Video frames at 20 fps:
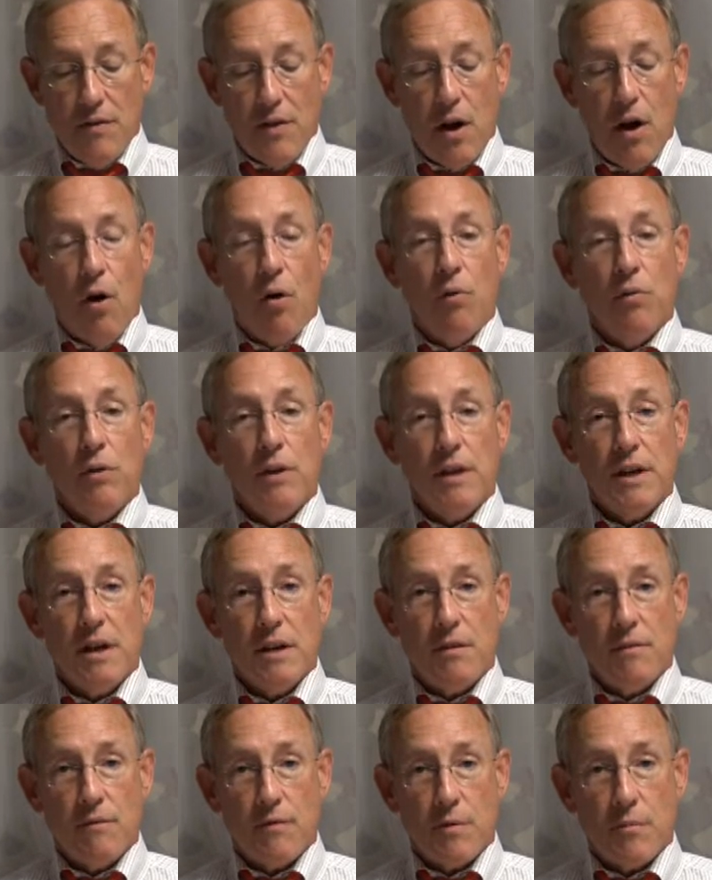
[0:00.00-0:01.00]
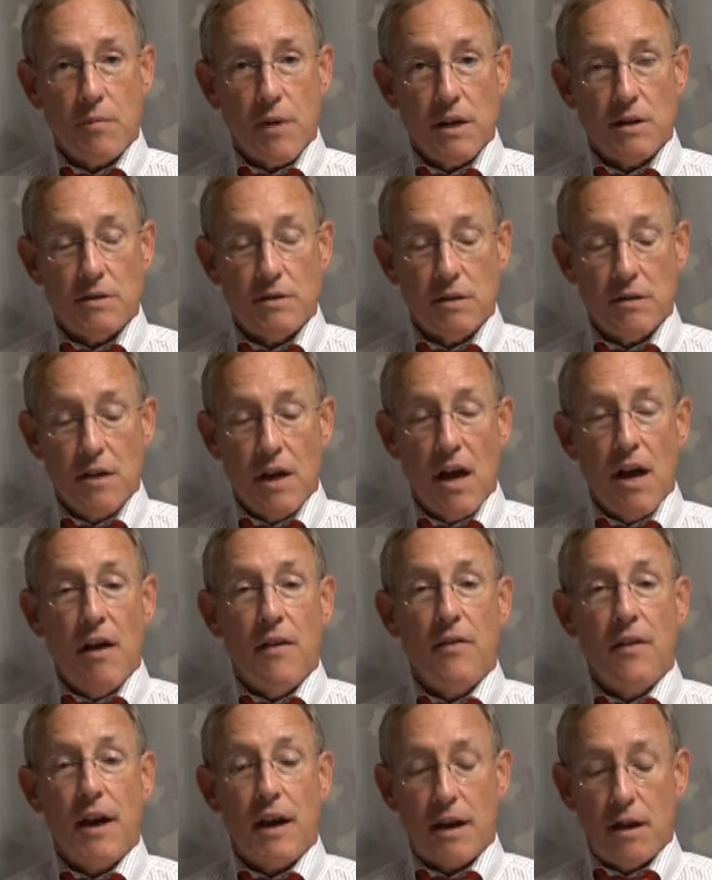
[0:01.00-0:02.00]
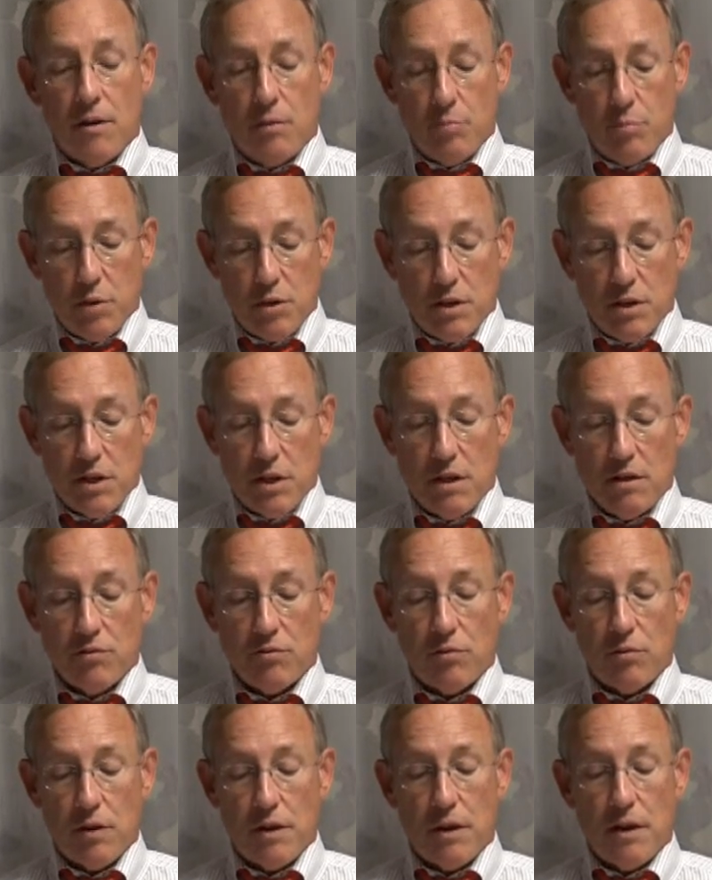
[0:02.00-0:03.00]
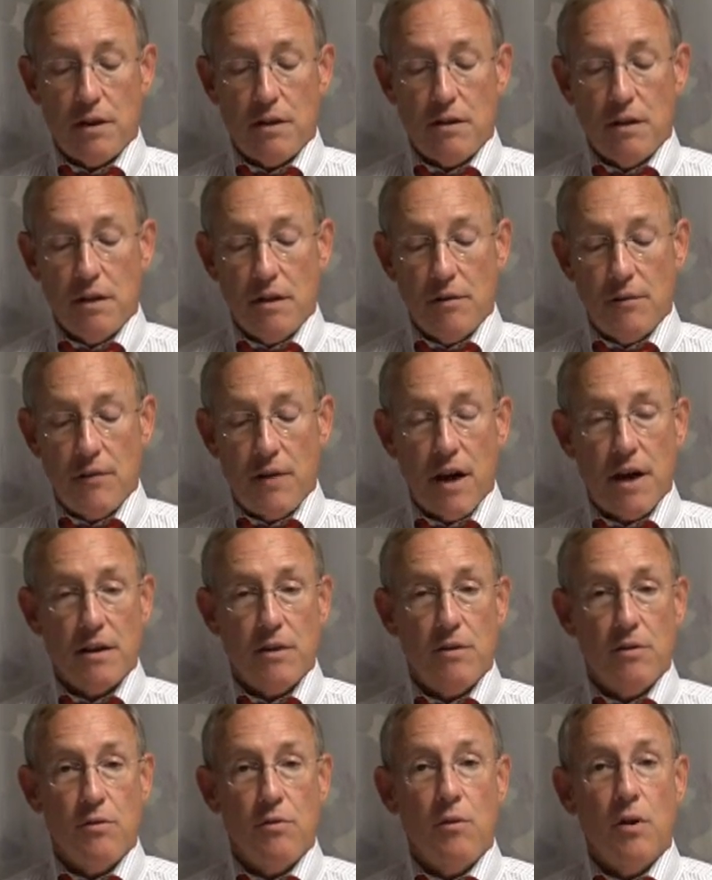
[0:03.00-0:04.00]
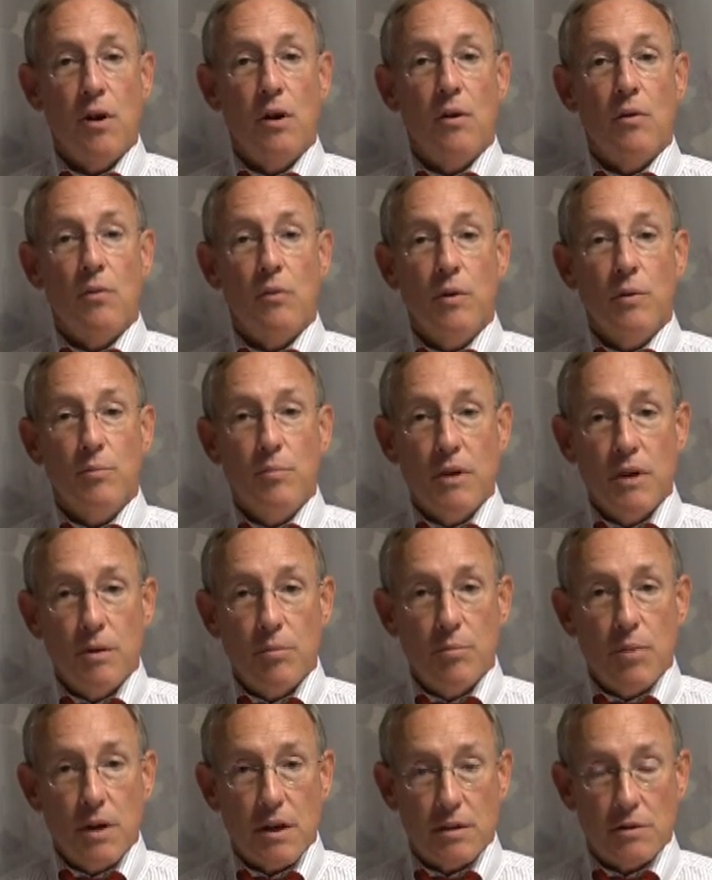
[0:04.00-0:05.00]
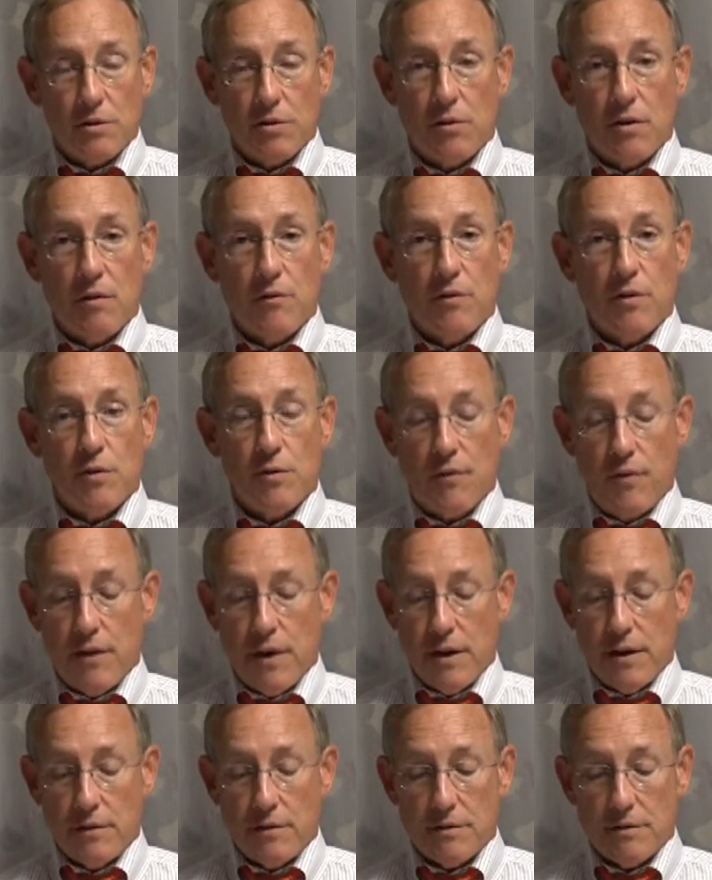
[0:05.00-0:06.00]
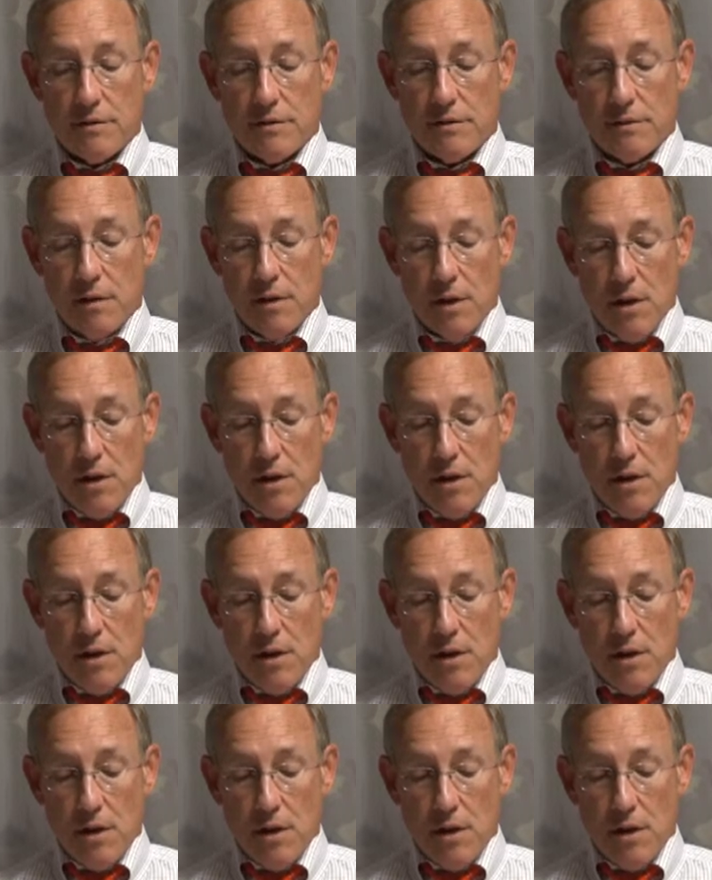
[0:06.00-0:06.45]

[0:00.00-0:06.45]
the only information that could potentially identify you would be a picture of your face.